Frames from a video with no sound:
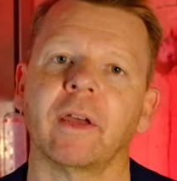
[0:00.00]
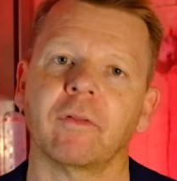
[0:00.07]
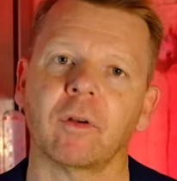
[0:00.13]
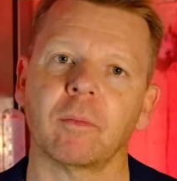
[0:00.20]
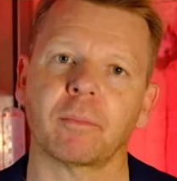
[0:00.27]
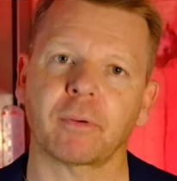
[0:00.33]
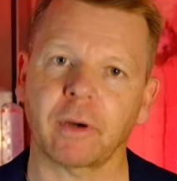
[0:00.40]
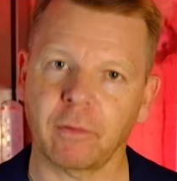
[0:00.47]

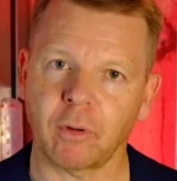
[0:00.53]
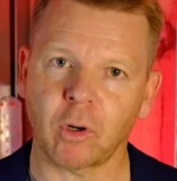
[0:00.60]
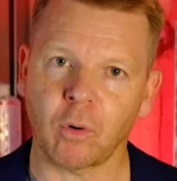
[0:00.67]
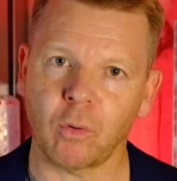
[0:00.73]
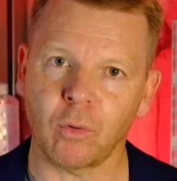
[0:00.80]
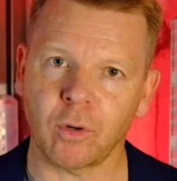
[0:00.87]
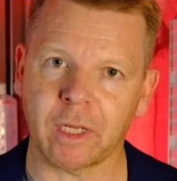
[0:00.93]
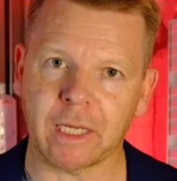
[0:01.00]
even
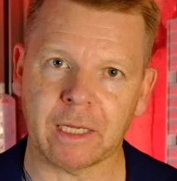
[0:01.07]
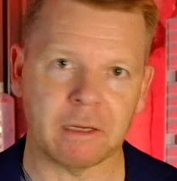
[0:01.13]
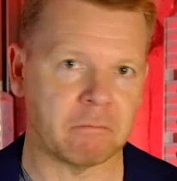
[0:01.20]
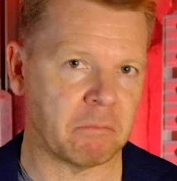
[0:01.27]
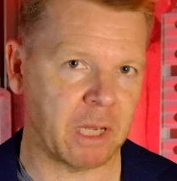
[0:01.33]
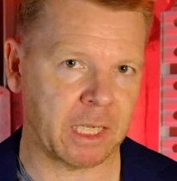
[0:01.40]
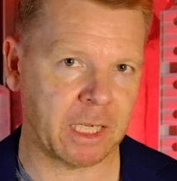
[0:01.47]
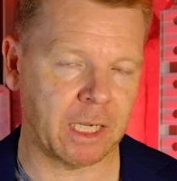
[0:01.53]
pre-recording
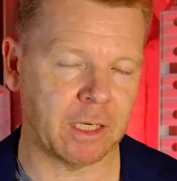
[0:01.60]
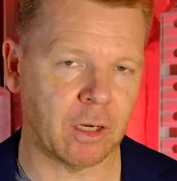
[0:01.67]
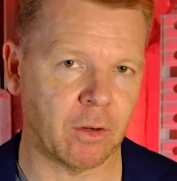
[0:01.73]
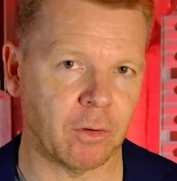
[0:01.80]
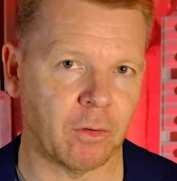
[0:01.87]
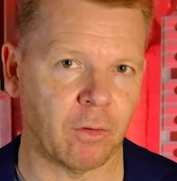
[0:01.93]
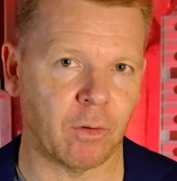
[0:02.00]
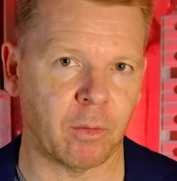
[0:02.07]
a
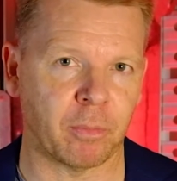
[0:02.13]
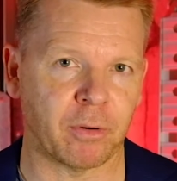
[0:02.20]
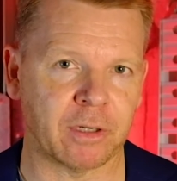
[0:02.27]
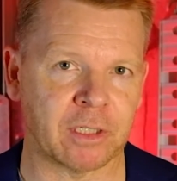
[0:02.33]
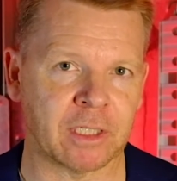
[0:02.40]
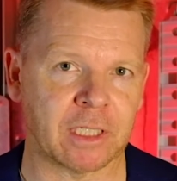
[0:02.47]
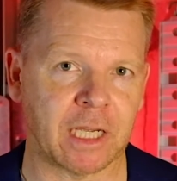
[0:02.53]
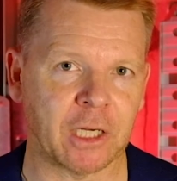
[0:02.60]
keynote or
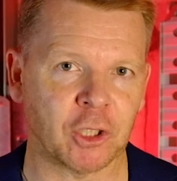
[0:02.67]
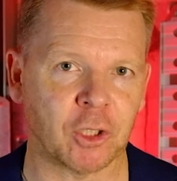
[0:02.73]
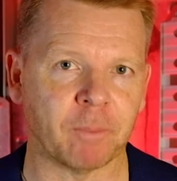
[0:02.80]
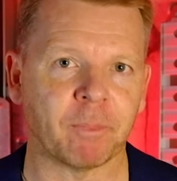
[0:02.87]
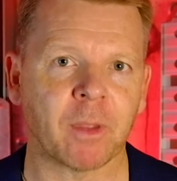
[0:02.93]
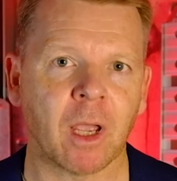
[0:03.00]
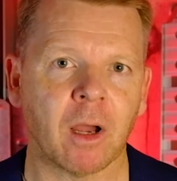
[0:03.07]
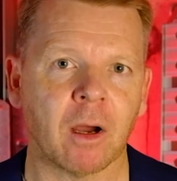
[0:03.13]
presentation,
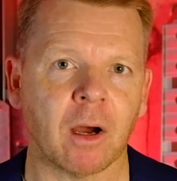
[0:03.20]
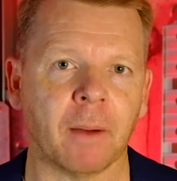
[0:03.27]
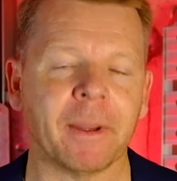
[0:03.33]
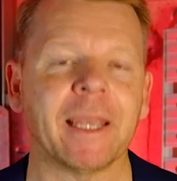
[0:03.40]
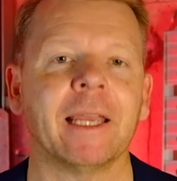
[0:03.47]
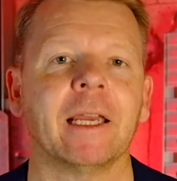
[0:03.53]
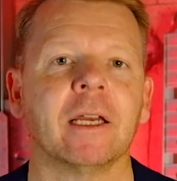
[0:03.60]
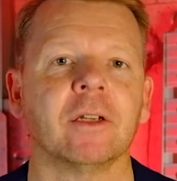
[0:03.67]
I'm
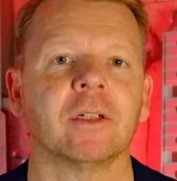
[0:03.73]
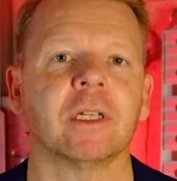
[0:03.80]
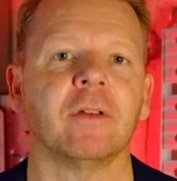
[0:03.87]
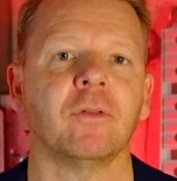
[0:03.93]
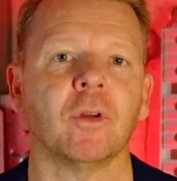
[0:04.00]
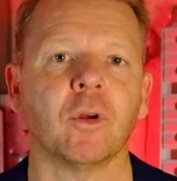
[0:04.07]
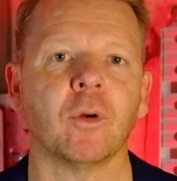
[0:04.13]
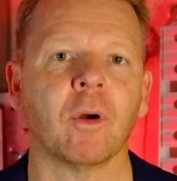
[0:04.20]
here to
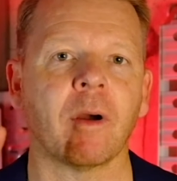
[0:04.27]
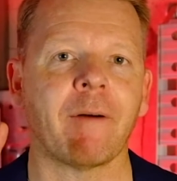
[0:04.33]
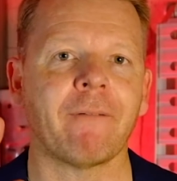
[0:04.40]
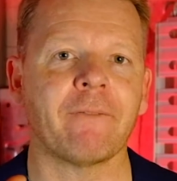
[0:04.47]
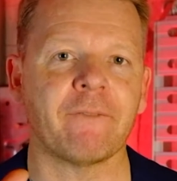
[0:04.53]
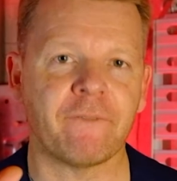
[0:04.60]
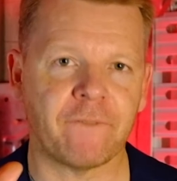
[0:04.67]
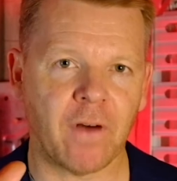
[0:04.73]
give you
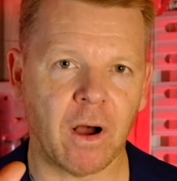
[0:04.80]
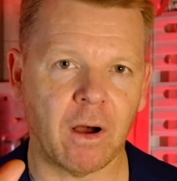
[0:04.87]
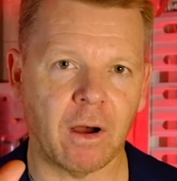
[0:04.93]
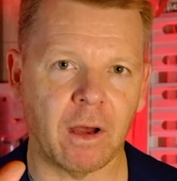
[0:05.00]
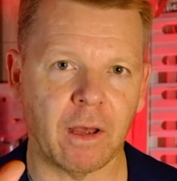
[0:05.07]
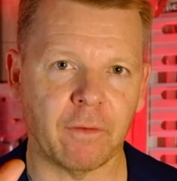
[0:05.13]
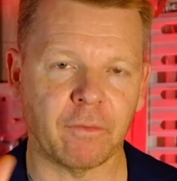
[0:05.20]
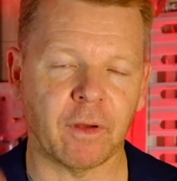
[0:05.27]

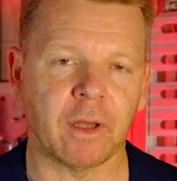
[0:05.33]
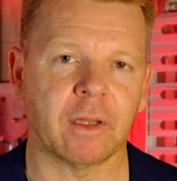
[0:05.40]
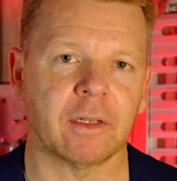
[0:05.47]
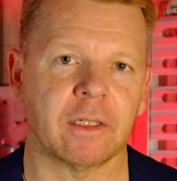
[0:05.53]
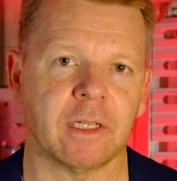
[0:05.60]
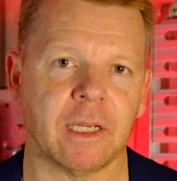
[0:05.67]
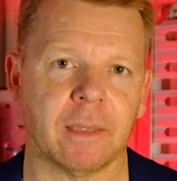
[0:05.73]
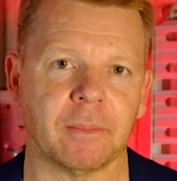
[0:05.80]
5
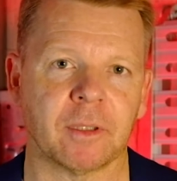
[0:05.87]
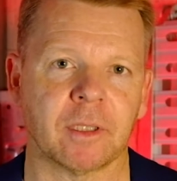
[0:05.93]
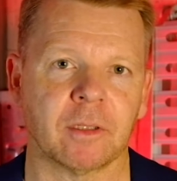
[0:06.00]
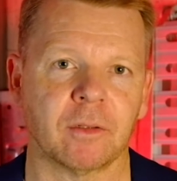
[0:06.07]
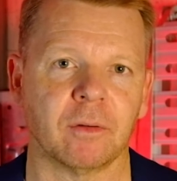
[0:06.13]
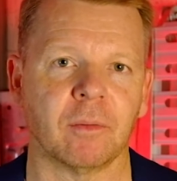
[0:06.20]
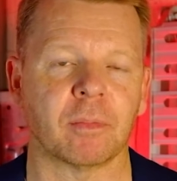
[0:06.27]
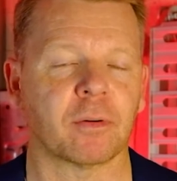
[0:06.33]
tips
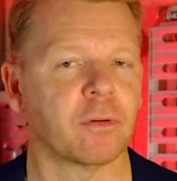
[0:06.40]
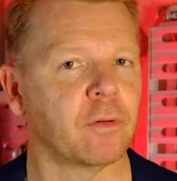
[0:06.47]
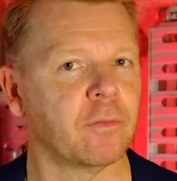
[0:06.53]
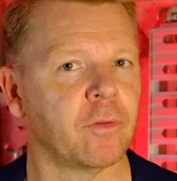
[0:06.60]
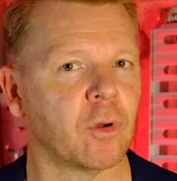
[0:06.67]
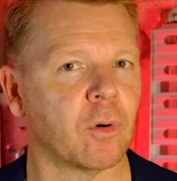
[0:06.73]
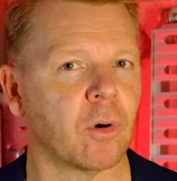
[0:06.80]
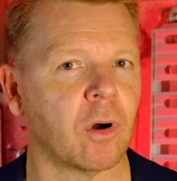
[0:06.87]
to
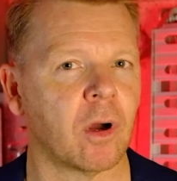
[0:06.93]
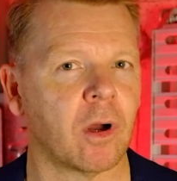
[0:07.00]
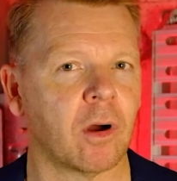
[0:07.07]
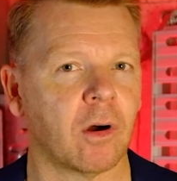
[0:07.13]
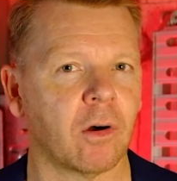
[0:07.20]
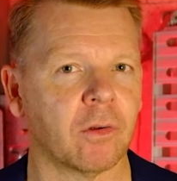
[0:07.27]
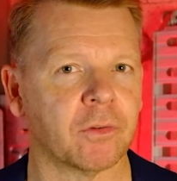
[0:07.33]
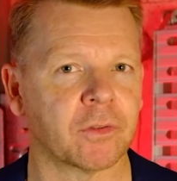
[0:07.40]
improve your
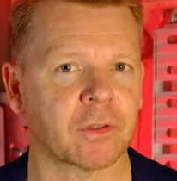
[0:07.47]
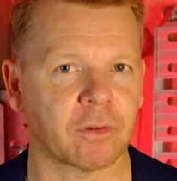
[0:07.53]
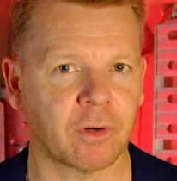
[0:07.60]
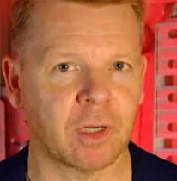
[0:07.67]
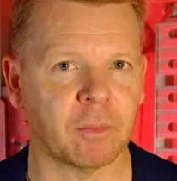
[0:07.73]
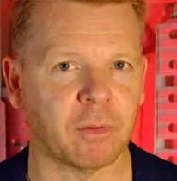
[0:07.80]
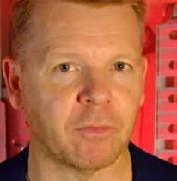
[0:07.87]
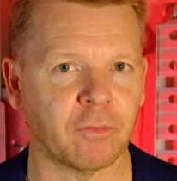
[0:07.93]

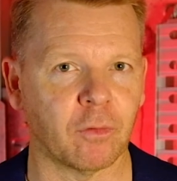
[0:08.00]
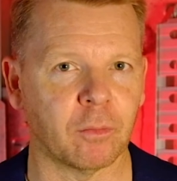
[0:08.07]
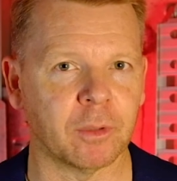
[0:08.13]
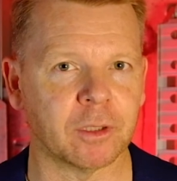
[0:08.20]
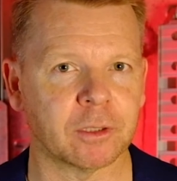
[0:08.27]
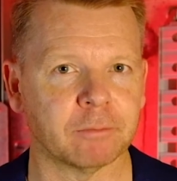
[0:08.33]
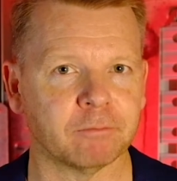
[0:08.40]
on-screen performance.